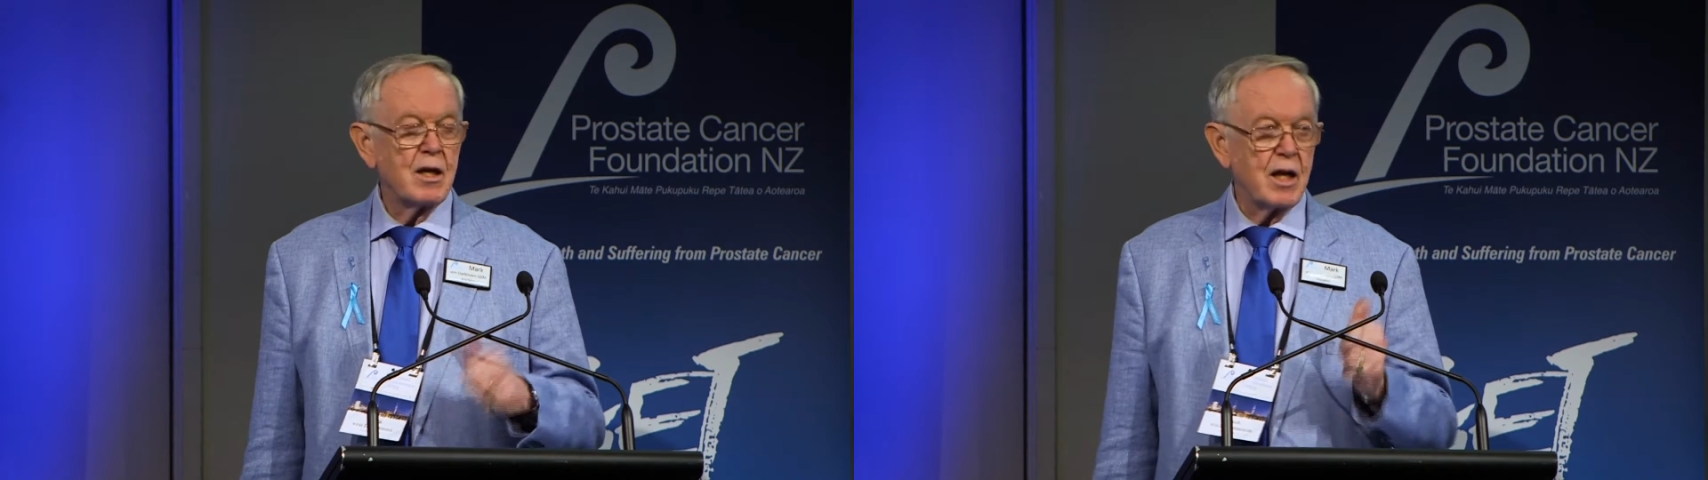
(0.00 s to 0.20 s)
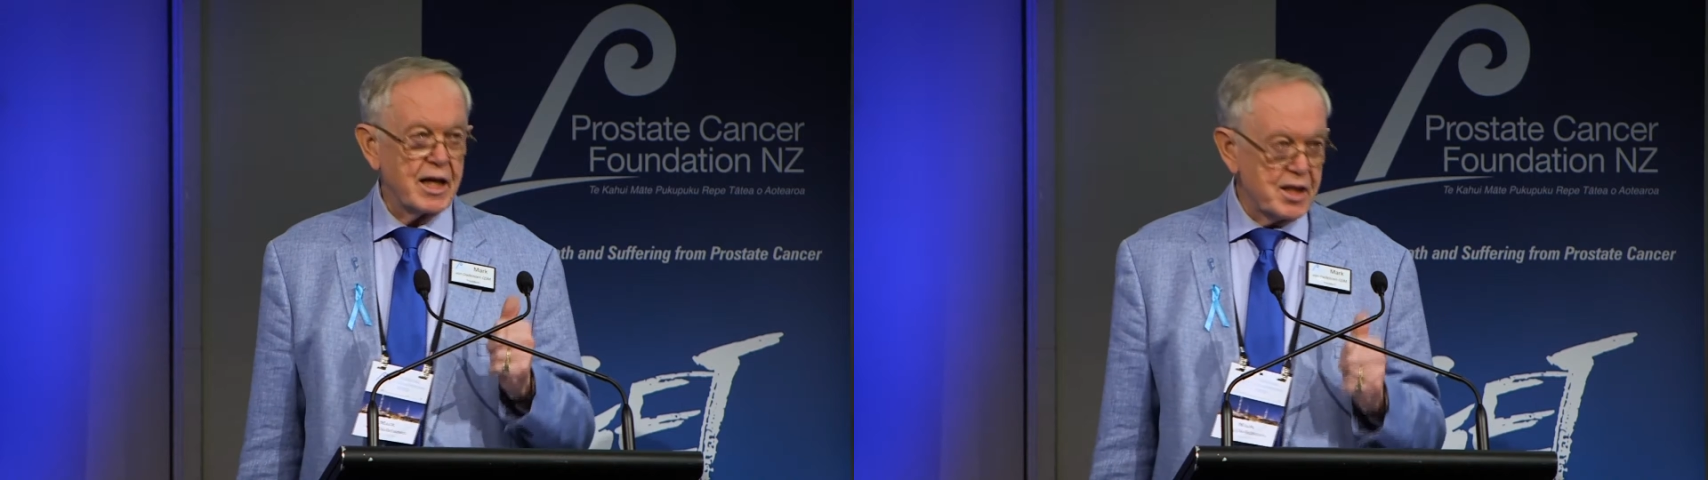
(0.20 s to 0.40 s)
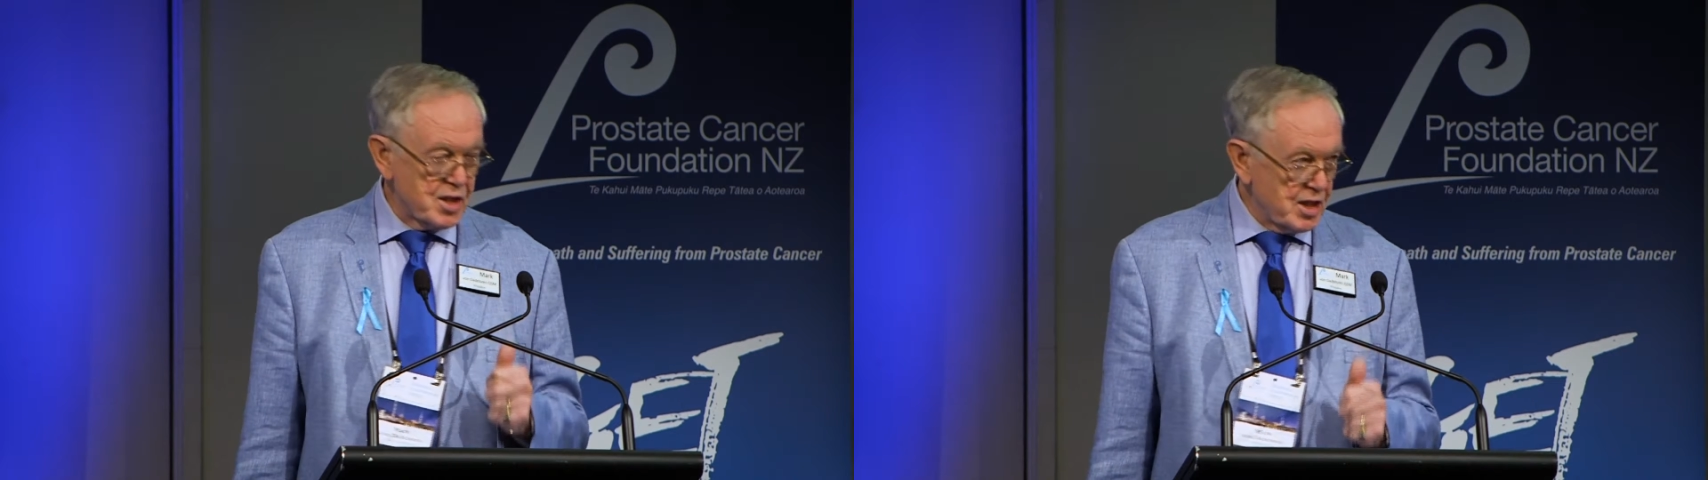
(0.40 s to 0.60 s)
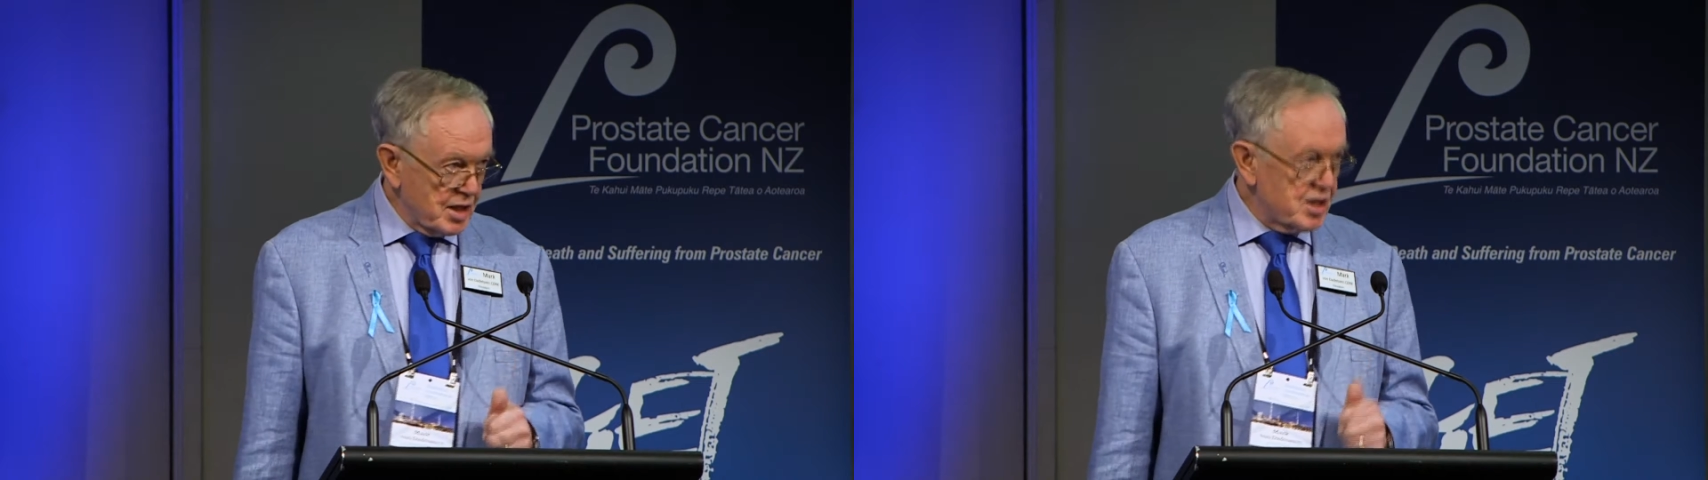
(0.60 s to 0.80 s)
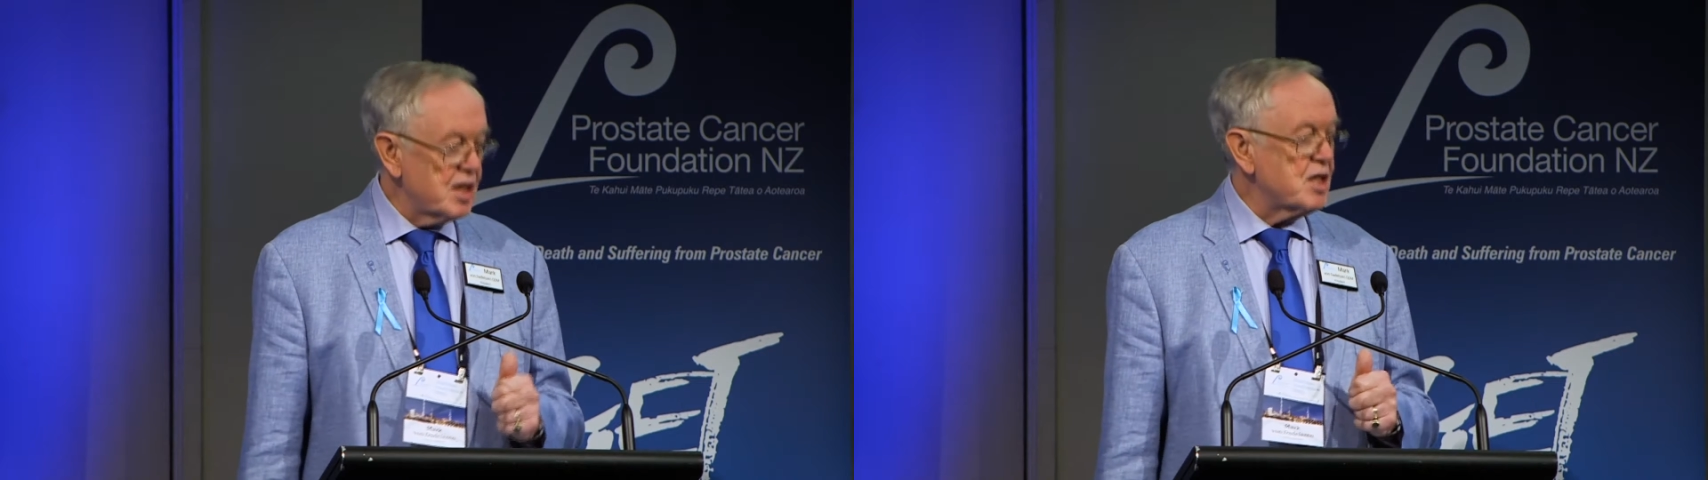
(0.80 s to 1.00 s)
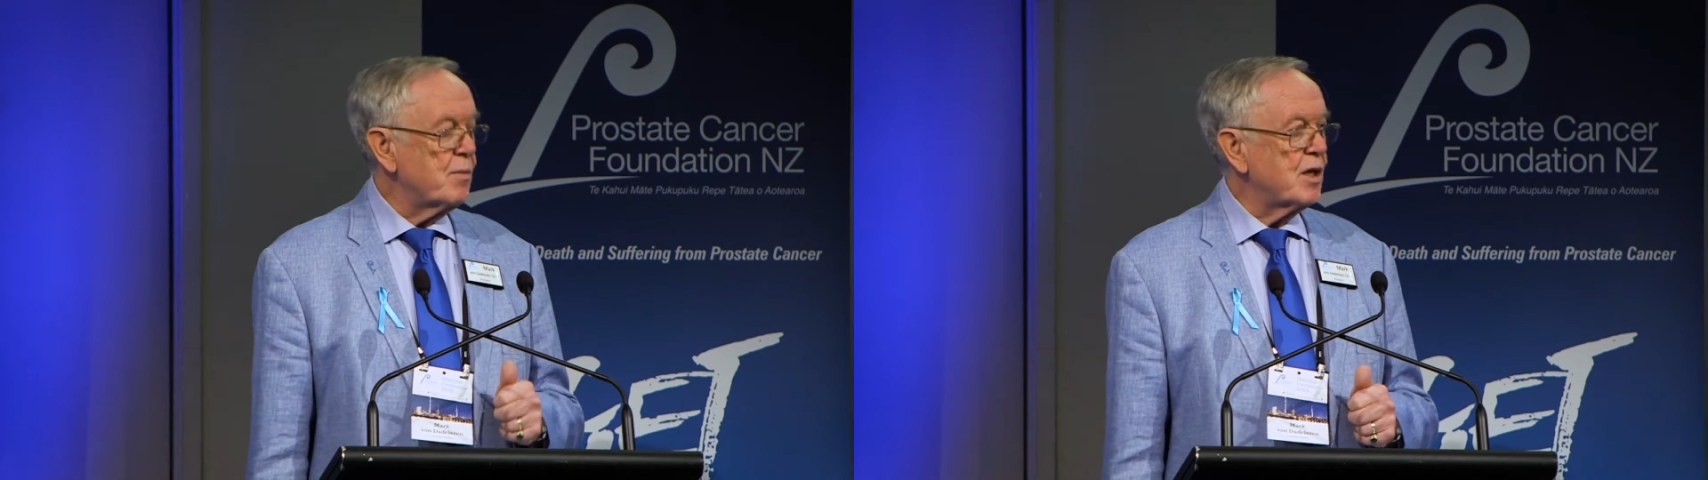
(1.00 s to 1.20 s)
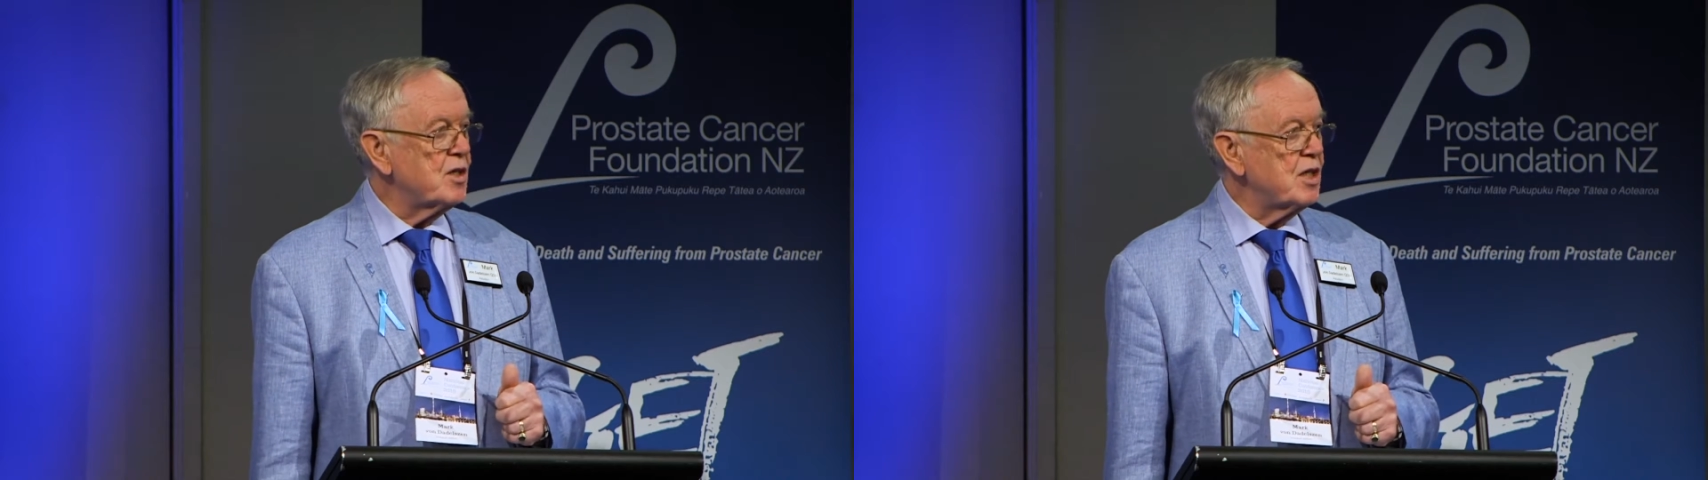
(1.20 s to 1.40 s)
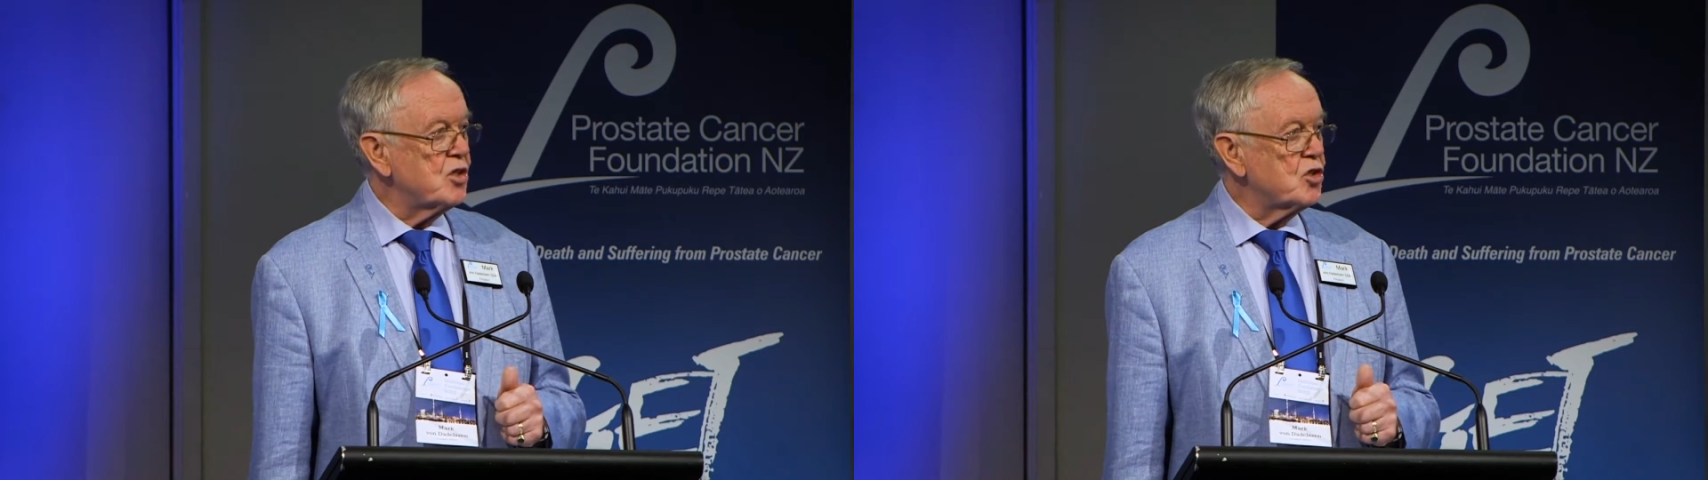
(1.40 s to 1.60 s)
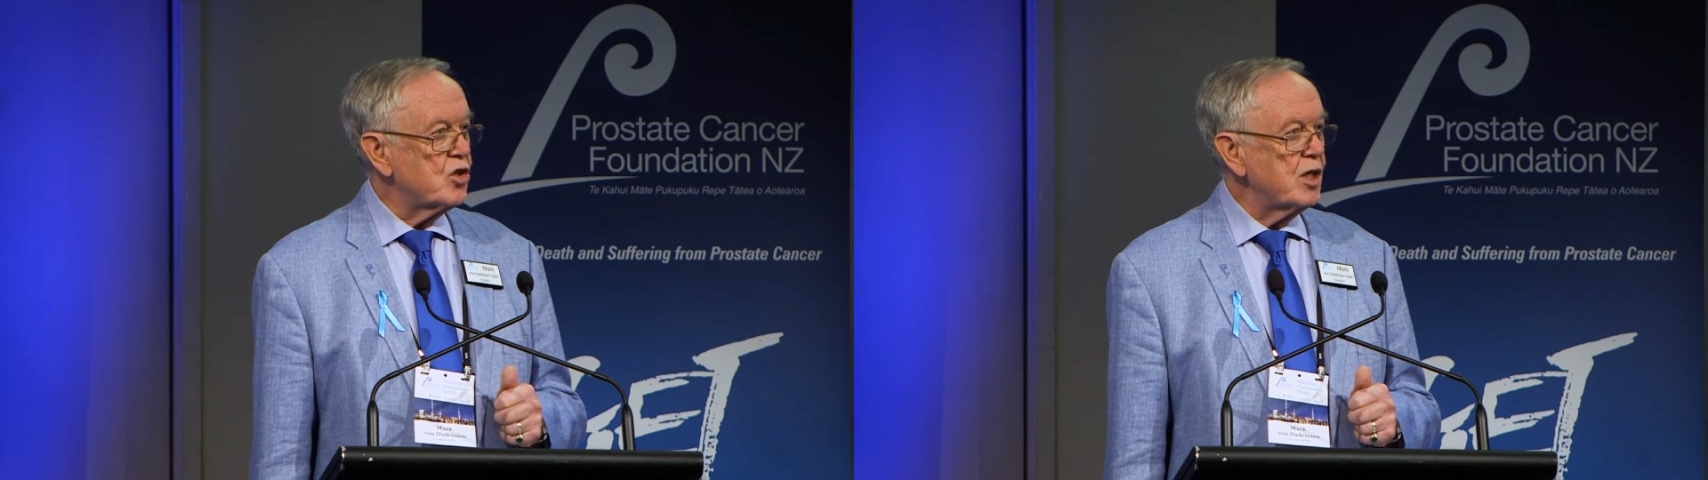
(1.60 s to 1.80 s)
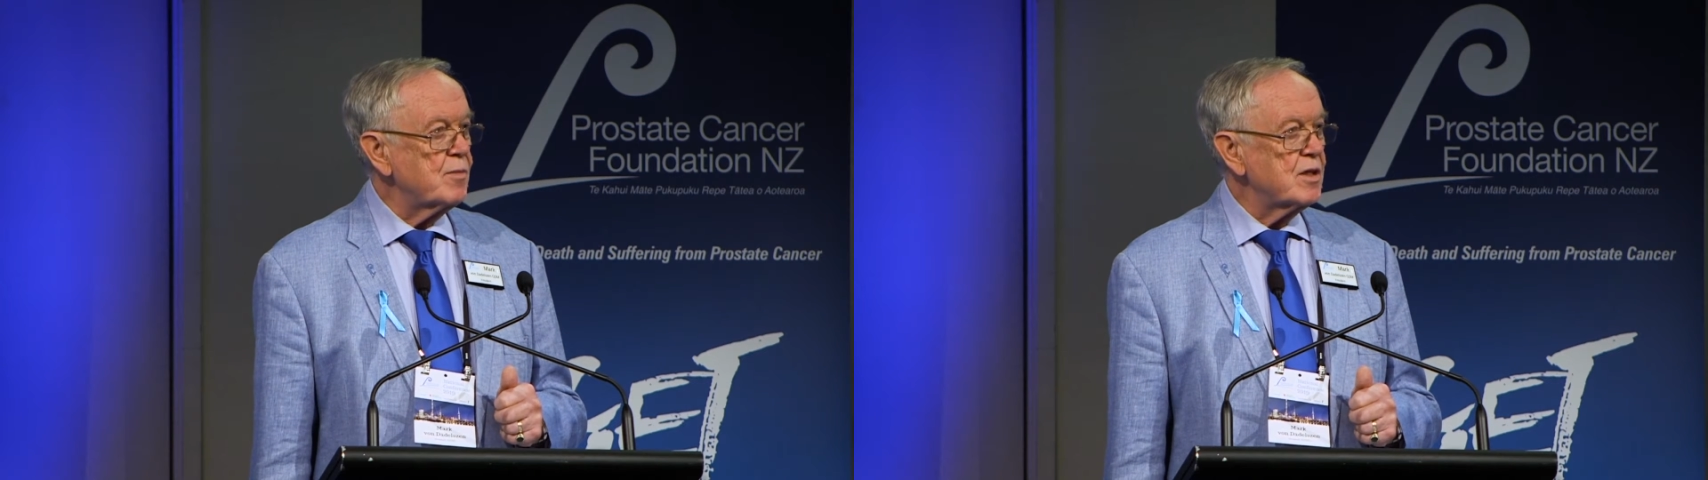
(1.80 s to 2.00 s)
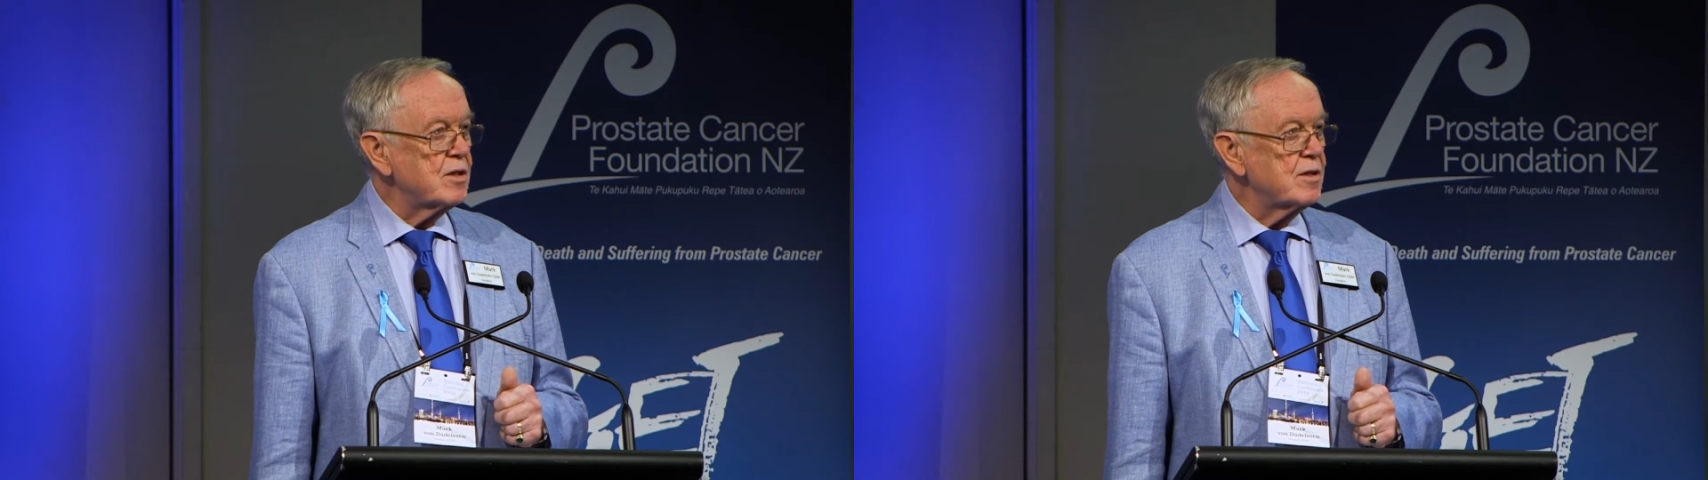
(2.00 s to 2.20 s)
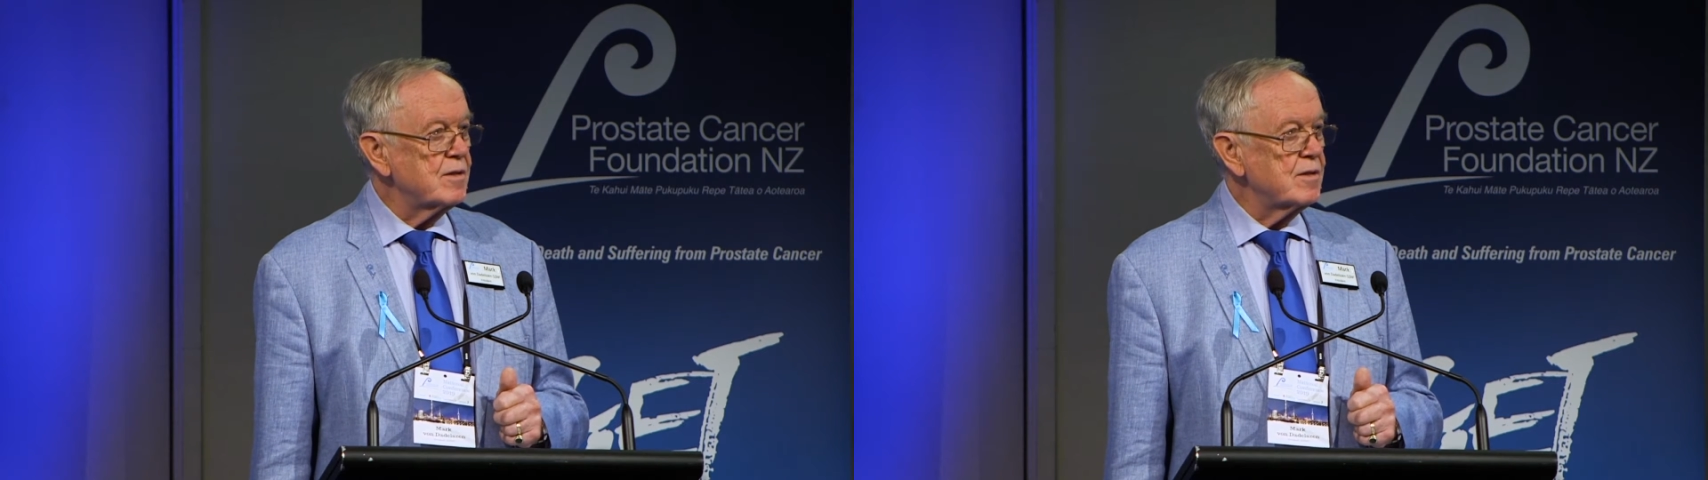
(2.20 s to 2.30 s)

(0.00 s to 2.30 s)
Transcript: like accessibility to treatment.